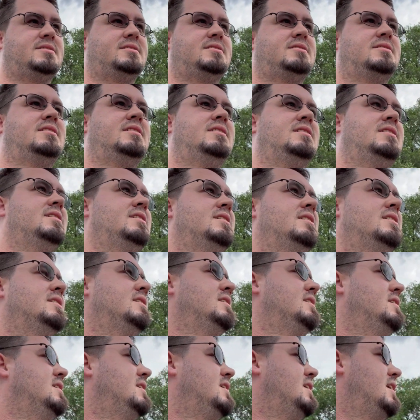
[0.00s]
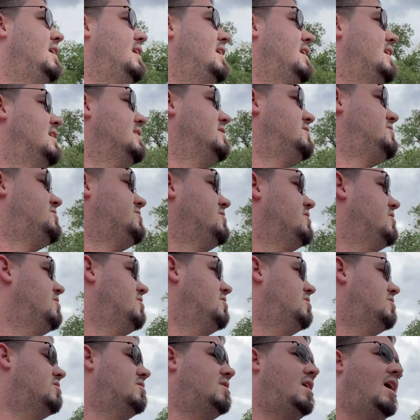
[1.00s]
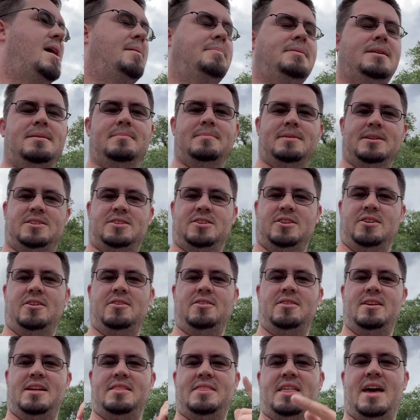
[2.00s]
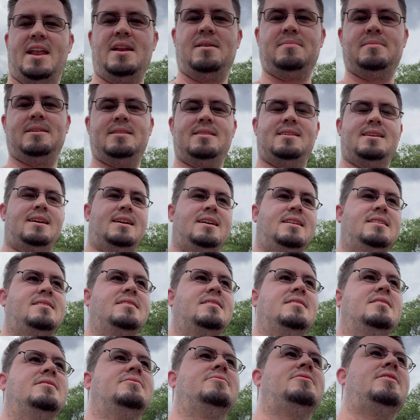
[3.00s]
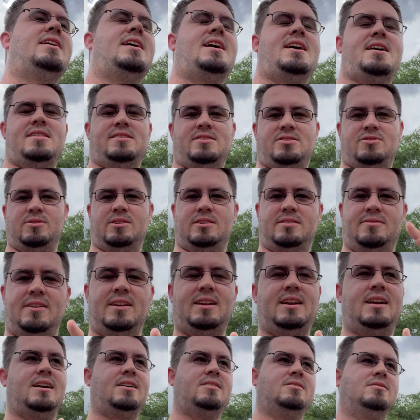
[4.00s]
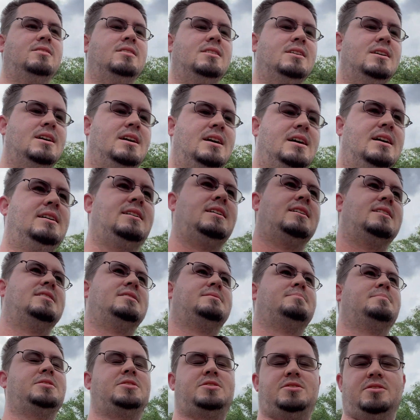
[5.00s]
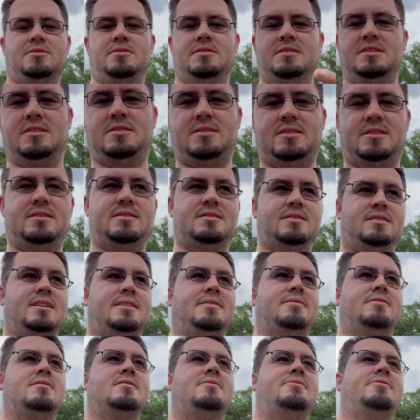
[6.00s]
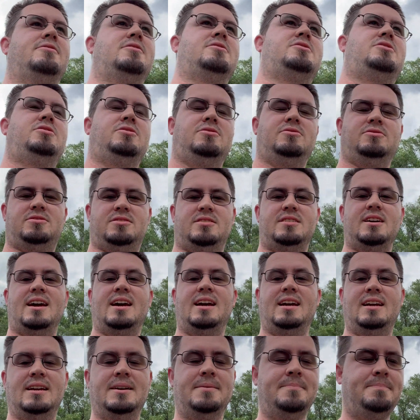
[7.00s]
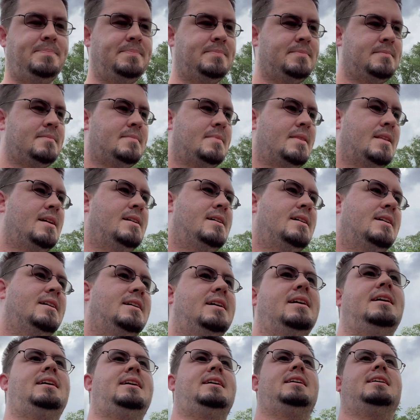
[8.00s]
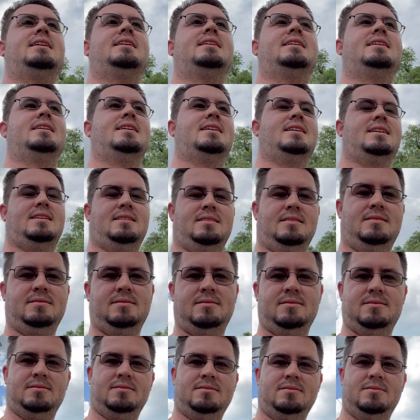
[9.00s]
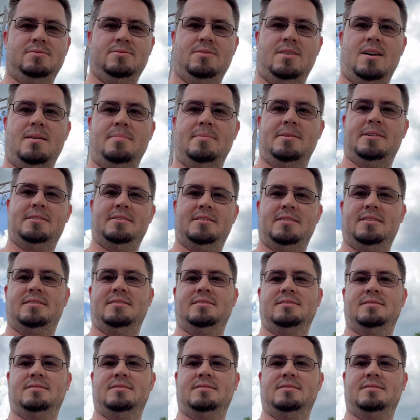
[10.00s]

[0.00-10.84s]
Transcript: And so I'll be in Mattoon, and that'll be the end of this week's video, because Mattoon is delivered for Tuesday, and I'll be good.